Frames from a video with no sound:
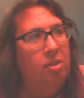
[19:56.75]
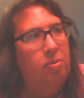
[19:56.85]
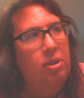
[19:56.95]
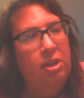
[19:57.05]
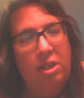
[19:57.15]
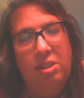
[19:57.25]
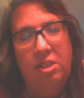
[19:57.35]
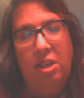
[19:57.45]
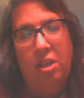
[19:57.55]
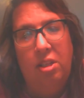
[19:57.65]
Why did I
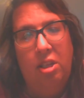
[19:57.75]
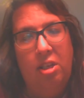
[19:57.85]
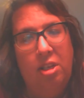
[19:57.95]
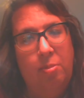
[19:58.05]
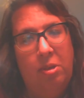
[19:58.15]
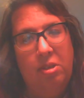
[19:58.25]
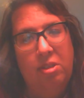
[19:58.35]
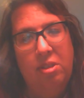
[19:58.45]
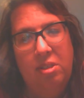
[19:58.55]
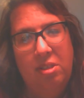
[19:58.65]
say I think? That
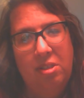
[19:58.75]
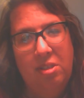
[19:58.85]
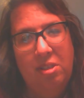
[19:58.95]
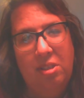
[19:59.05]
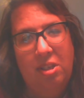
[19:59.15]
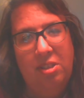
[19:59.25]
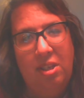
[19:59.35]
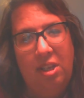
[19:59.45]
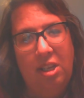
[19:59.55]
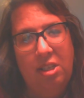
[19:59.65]
means
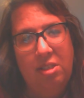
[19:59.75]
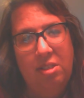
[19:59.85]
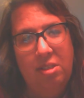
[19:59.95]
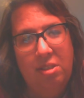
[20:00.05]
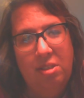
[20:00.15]
I guess.